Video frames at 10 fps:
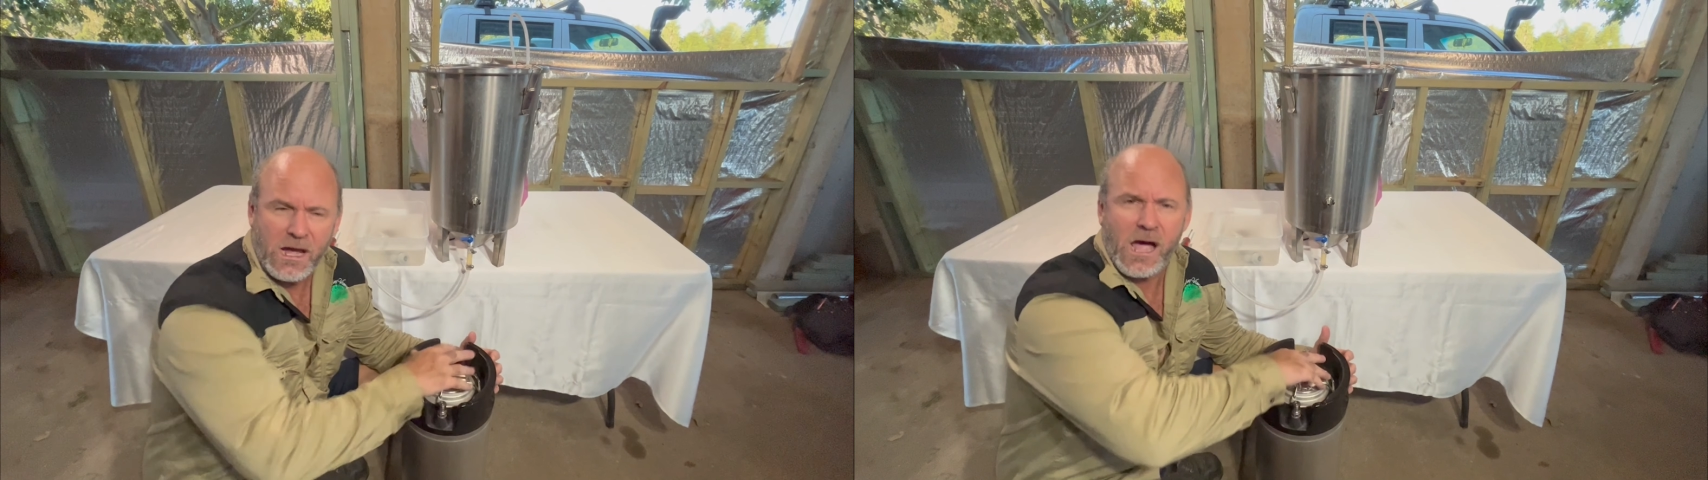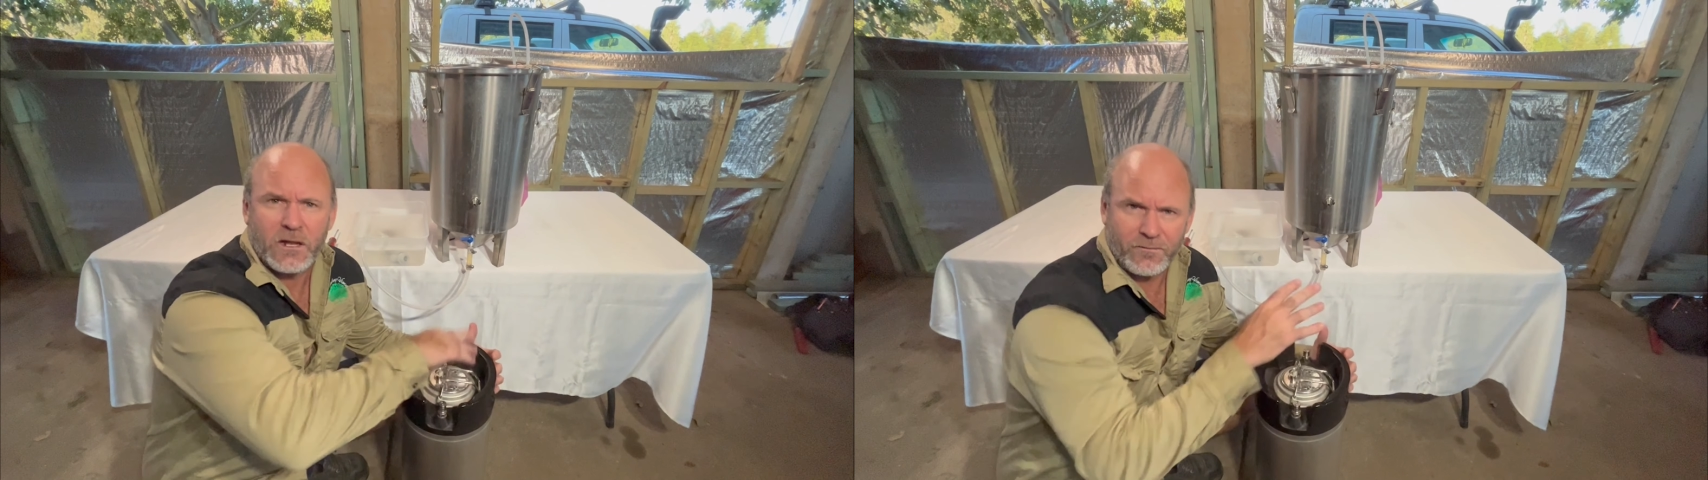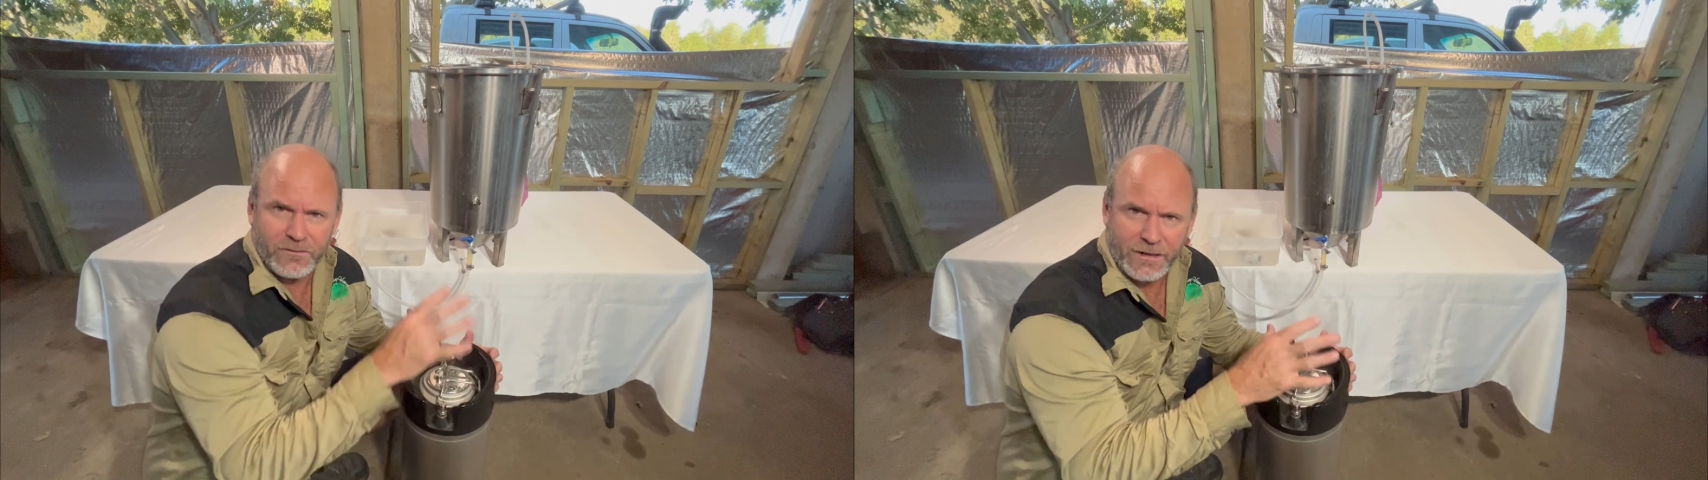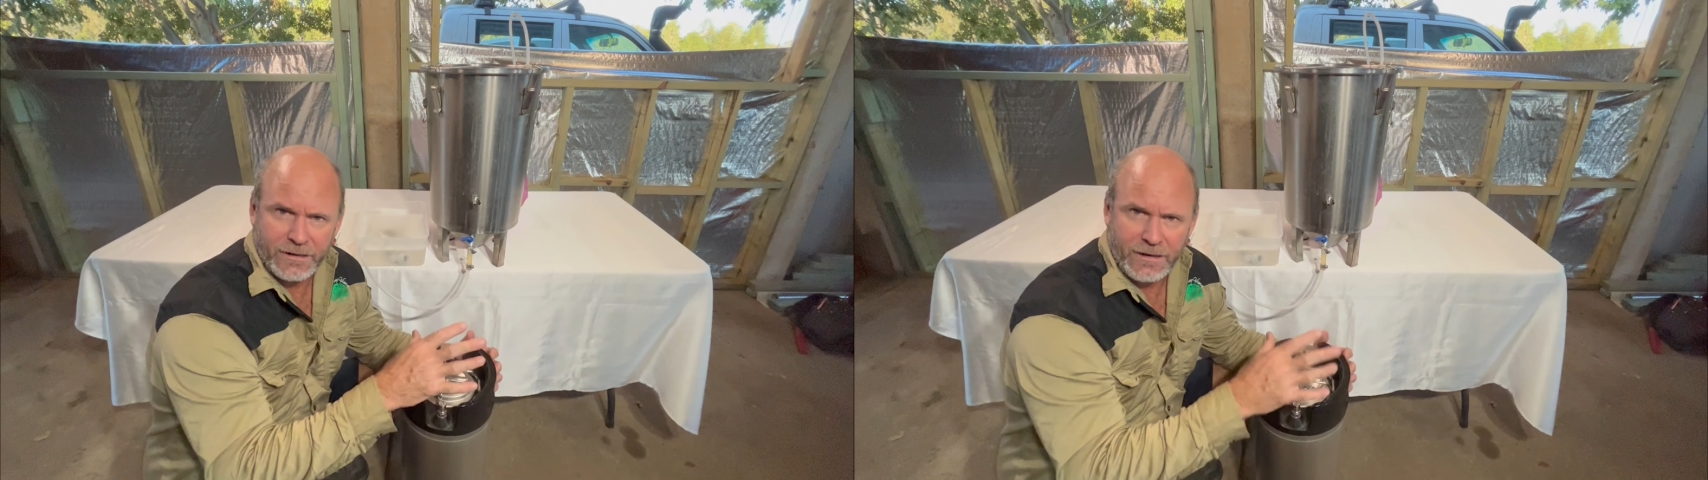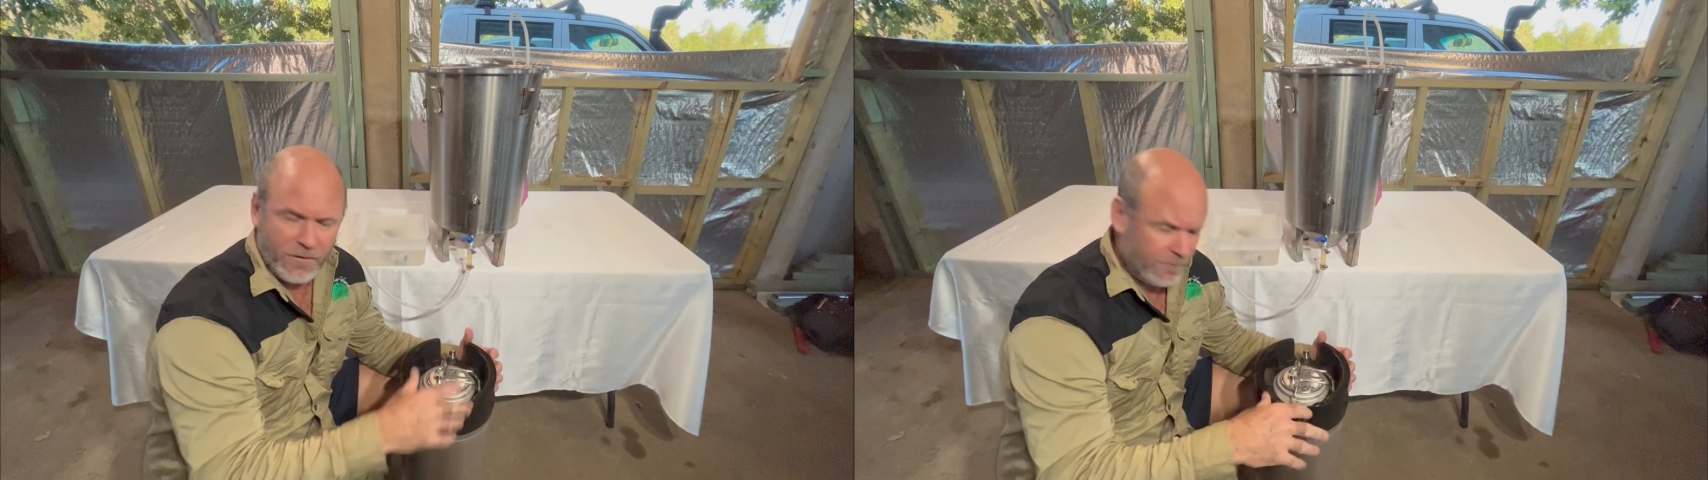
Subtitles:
and I've let it out.